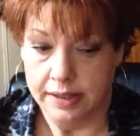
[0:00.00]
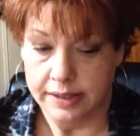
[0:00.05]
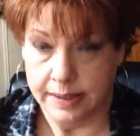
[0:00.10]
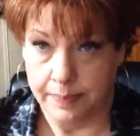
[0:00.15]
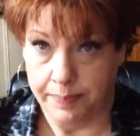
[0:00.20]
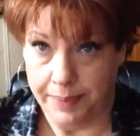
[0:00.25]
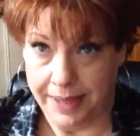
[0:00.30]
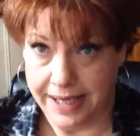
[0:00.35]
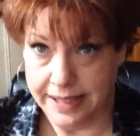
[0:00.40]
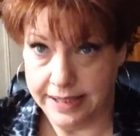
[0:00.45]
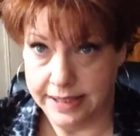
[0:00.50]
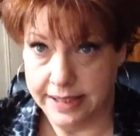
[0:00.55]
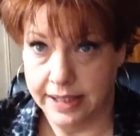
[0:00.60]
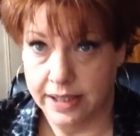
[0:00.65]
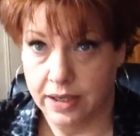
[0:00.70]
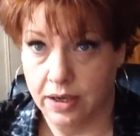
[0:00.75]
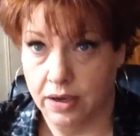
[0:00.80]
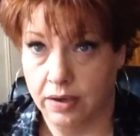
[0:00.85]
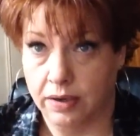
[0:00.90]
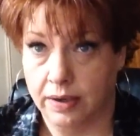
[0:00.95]

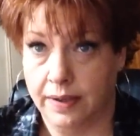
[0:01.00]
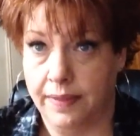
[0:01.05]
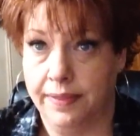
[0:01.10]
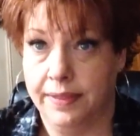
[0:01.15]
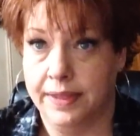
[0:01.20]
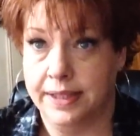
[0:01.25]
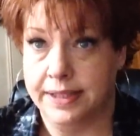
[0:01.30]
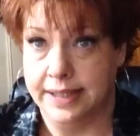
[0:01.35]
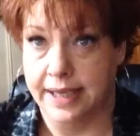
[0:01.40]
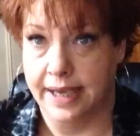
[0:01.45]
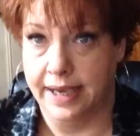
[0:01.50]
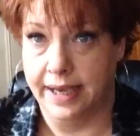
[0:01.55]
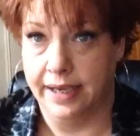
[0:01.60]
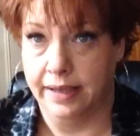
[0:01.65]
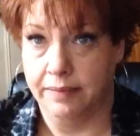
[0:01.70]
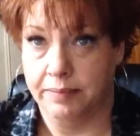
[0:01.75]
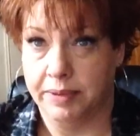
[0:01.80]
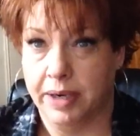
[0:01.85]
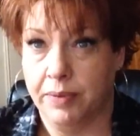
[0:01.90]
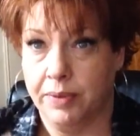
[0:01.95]
depending on the day.
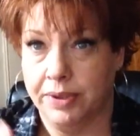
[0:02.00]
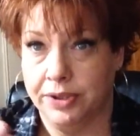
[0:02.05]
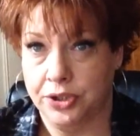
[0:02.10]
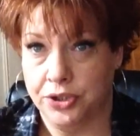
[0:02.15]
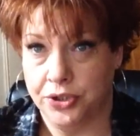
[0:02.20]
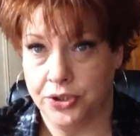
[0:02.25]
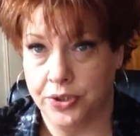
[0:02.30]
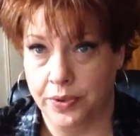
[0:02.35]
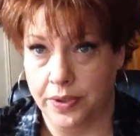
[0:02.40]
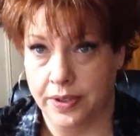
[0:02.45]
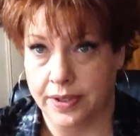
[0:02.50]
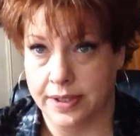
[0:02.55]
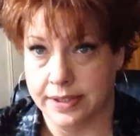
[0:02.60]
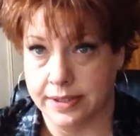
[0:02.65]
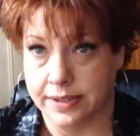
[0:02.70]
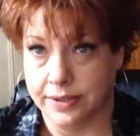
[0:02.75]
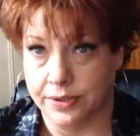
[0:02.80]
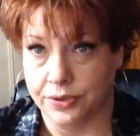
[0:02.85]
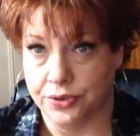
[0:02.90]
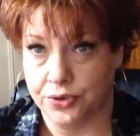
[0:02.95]
But I wanted to show you
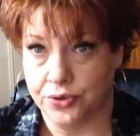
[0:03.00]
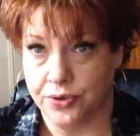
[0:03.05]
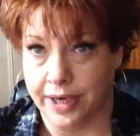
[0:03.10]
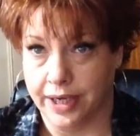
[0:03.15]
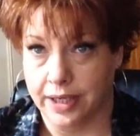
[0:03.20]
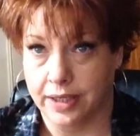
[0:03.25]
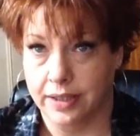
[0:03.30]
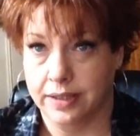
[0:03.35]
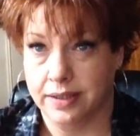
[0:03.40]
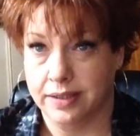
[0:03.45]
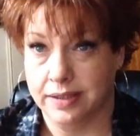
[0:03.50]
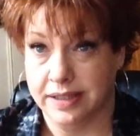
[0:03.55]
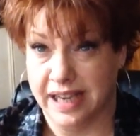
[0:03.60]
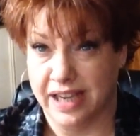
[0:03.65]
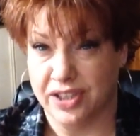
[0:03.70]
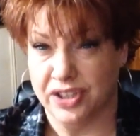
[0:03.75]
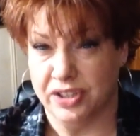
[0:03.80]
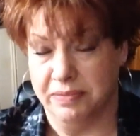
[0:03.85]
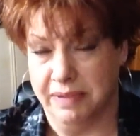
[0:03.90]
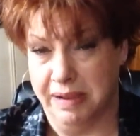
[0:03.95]
this little trick, because
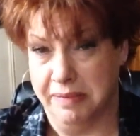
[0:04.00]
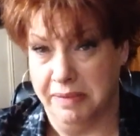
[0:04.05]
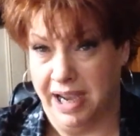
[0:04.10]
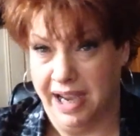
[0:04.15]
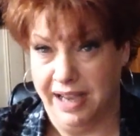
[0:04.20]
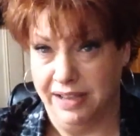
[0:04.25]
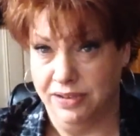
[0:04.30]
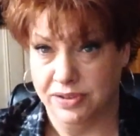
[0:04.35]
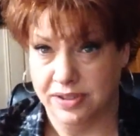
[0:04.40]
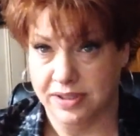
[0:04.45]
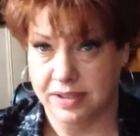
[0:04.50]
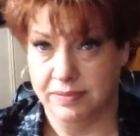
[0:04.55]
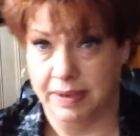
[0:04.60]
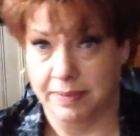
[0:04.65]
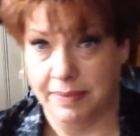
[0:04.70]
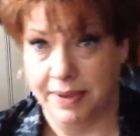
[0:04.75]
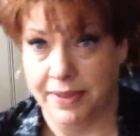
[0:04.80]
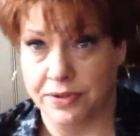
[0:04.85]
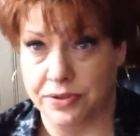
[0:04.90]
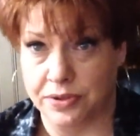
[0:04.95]
actually I used to see my
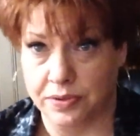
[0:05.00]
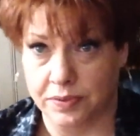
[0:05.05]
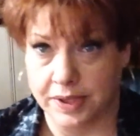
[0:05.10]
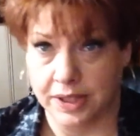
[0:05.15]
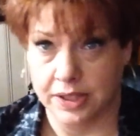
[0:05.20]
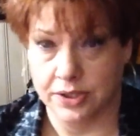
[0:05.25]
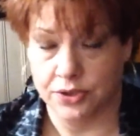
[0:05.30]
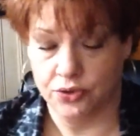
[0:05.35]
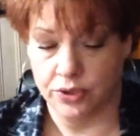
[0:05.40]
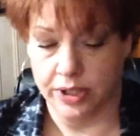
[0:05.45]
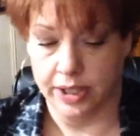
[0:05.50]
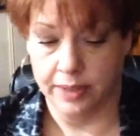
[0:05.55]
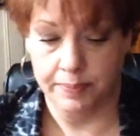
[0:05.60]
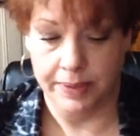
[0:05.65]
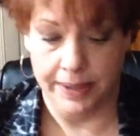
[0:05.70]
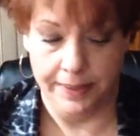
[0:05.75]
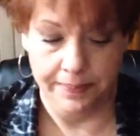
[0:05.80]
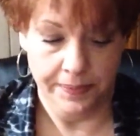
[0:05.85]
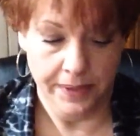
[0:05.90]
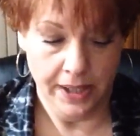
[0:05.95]
mother doing this trick.
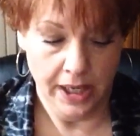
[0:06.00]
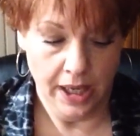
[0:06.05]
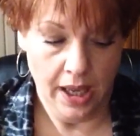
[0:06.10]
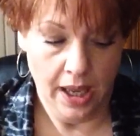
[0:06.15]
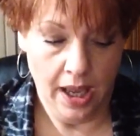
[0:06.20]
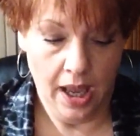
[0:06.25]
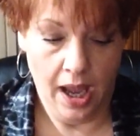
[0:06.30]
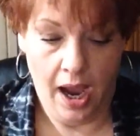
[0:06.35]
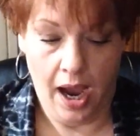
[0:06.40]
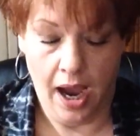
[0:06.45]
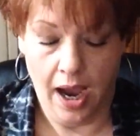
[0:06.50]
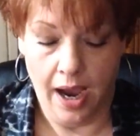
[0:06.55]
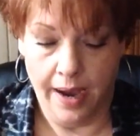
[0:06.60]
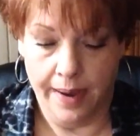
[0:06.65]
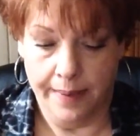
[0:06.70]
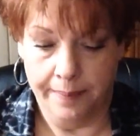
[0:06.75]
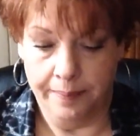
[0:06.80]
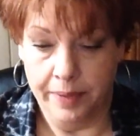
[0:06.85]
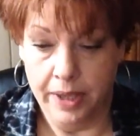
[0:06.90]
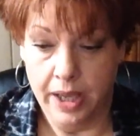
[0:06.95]
But
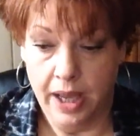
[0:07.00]
I